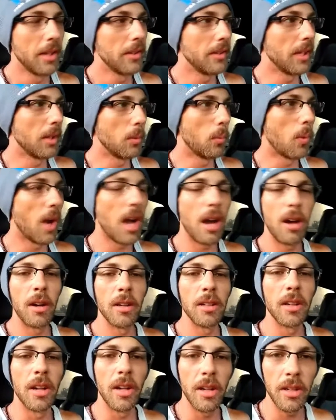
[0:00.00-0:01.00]
then why
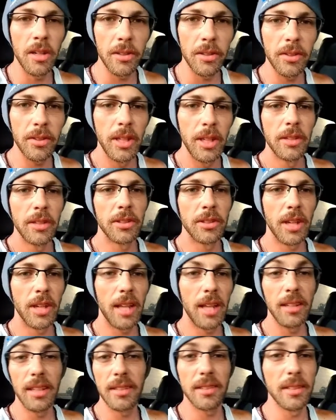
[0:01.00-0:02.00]
on earth should
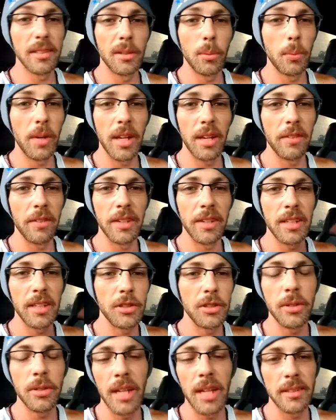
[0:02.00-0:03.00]
I listen to whatever it
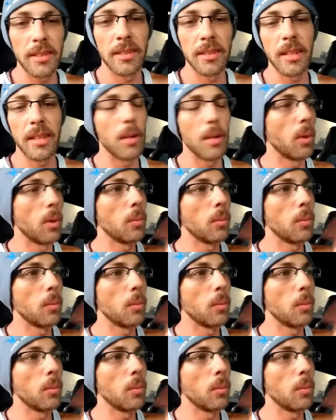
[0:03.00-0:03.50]
is you got to say?